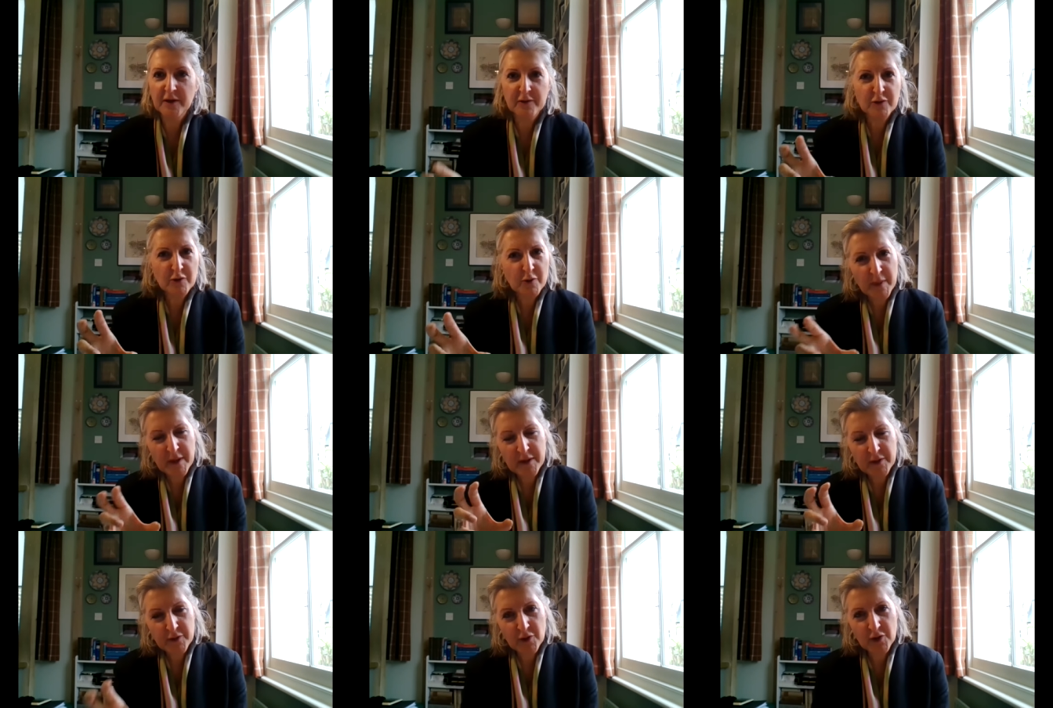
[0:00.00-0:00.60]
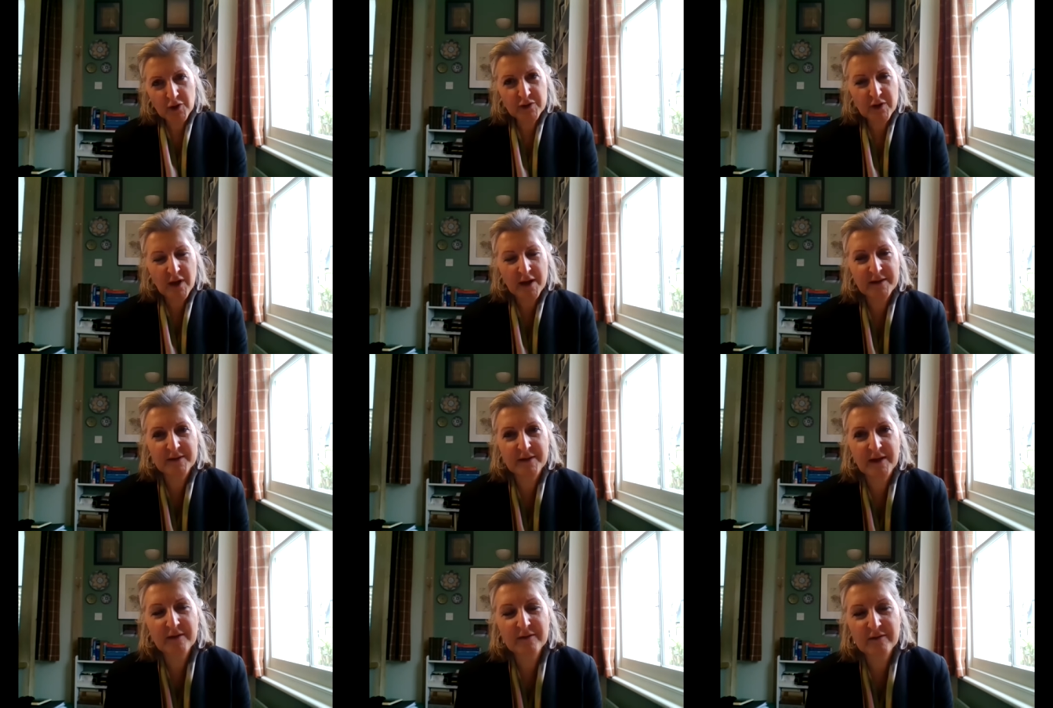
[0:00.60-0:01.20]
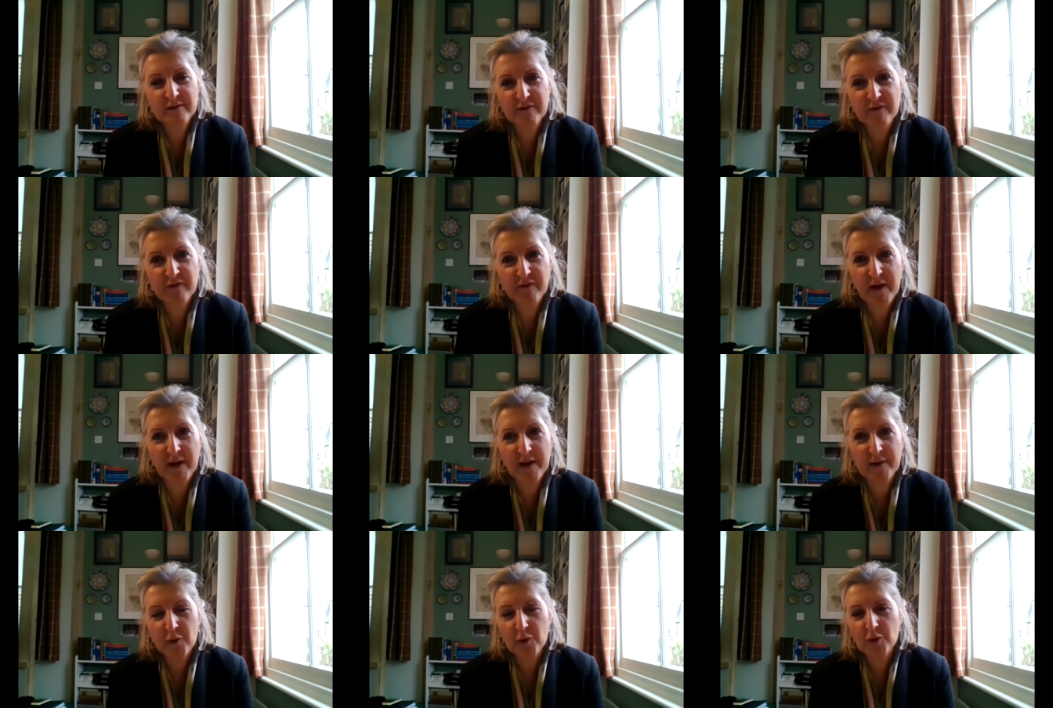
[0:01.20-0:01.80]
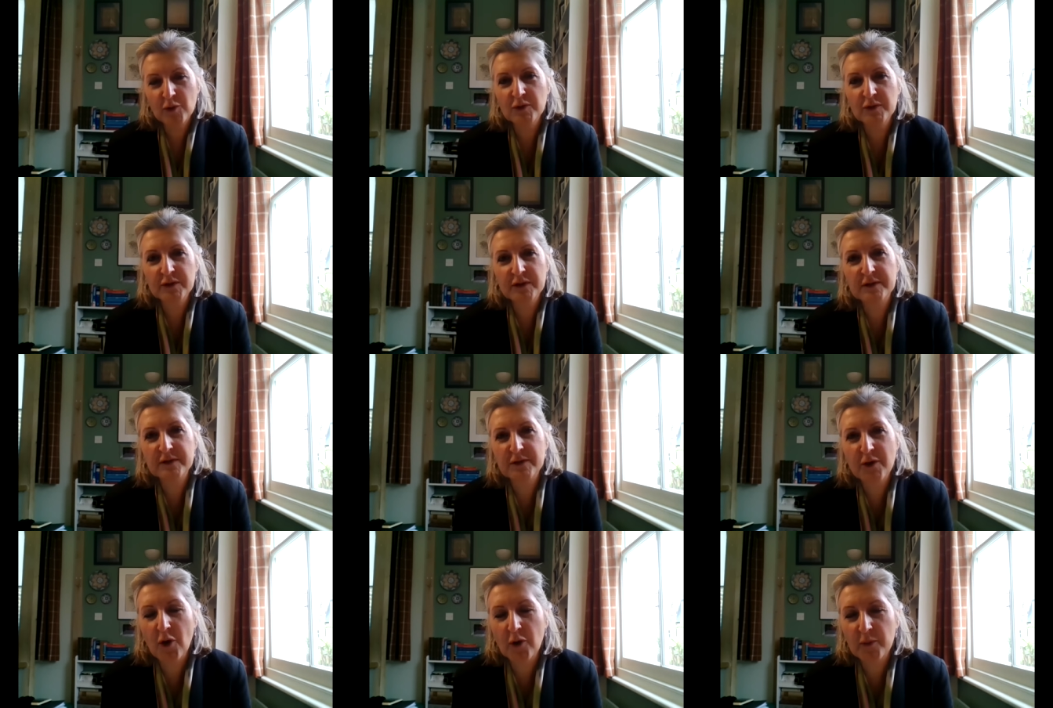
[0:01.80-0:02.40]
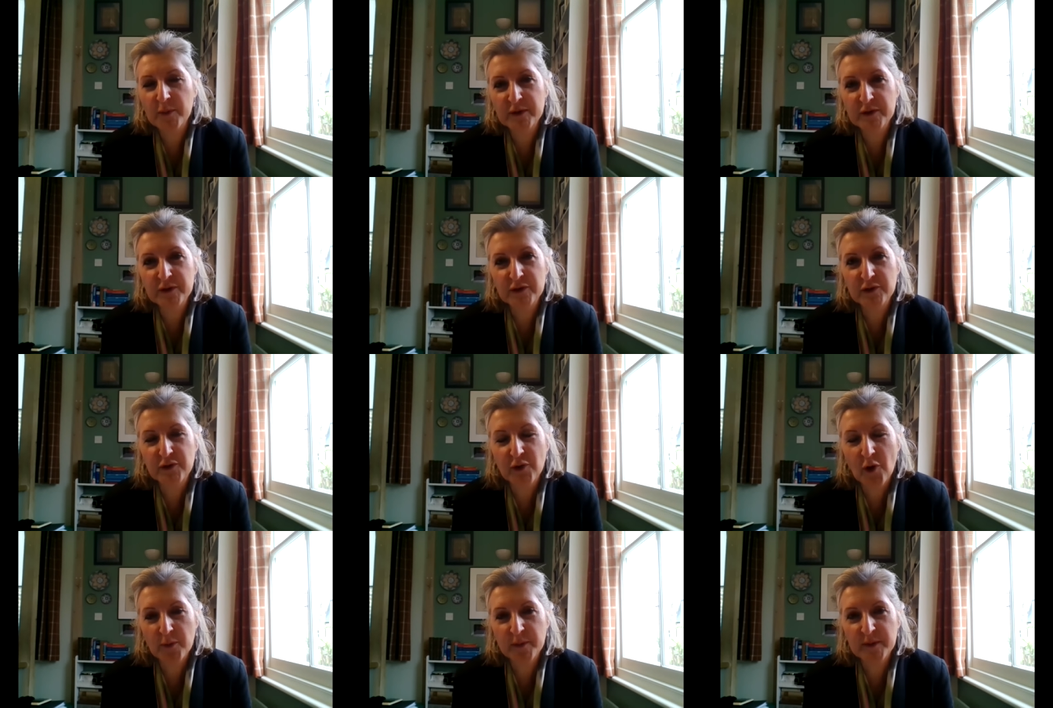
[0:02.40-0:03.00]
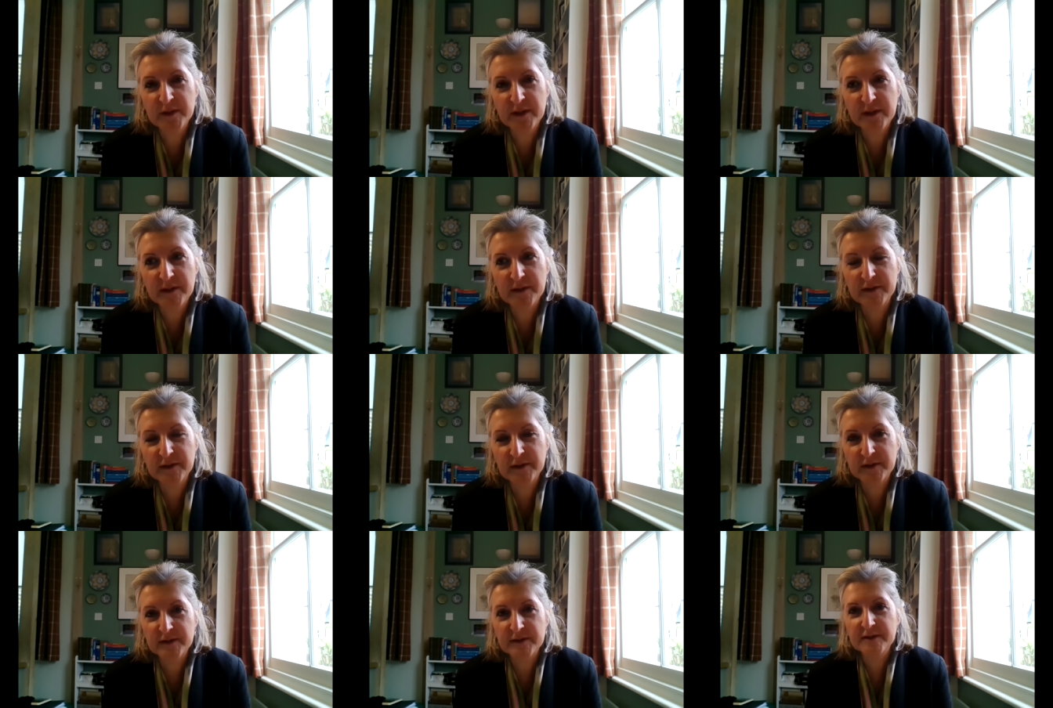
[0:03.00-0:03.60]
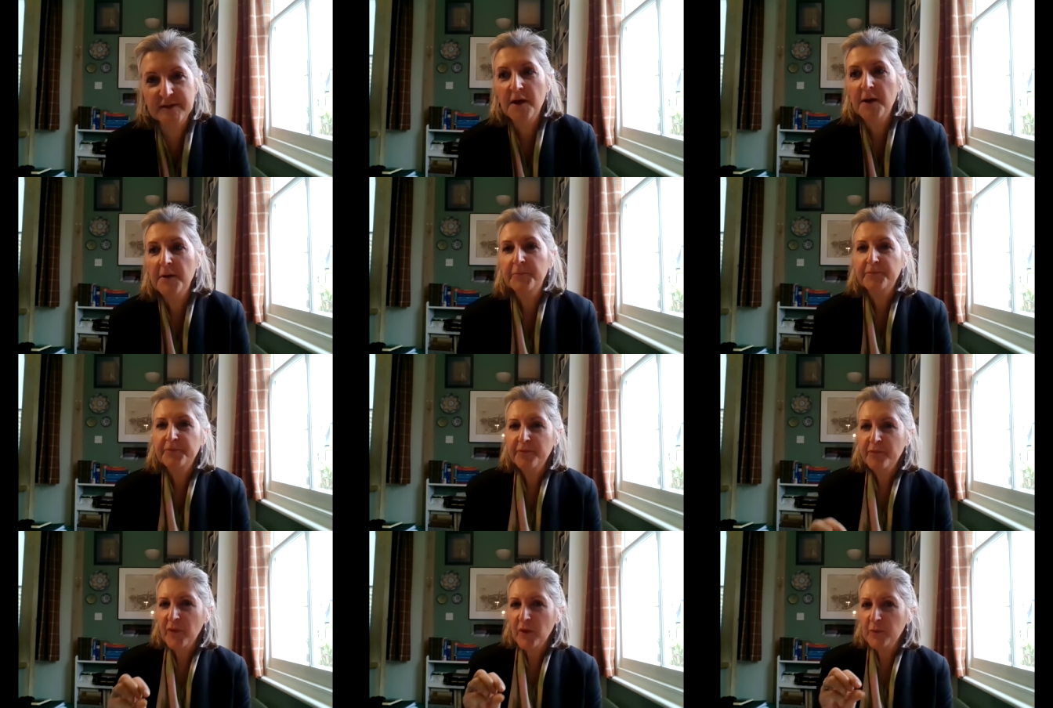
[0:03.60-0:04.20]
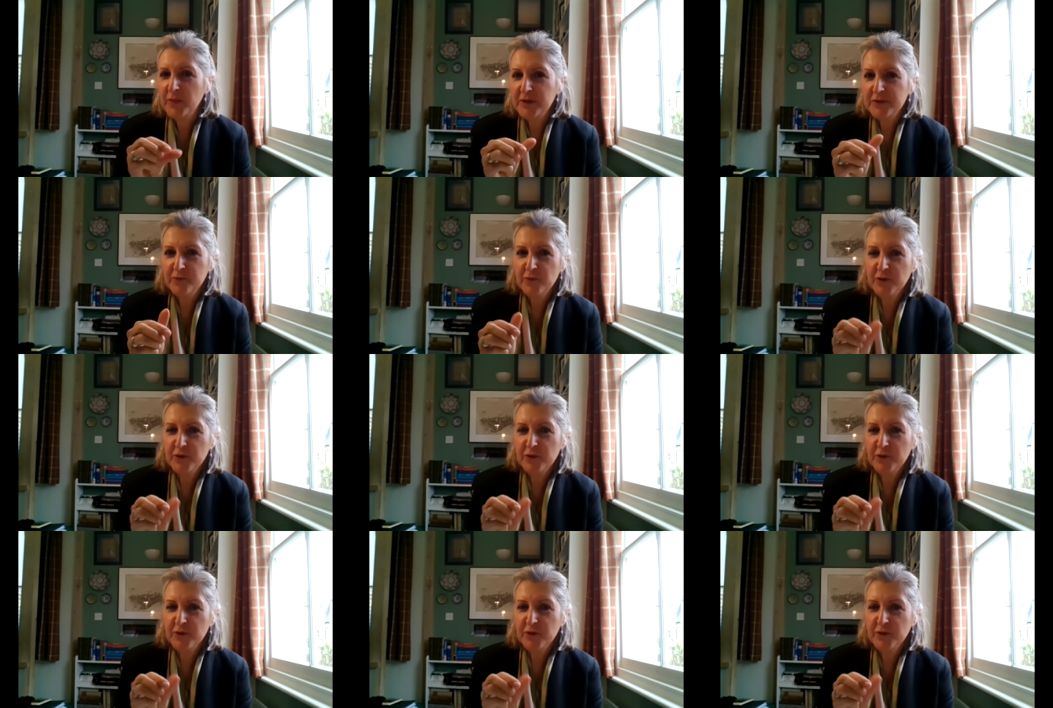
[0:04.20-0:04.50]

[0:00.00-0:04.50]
You may not identify all these common denominators, but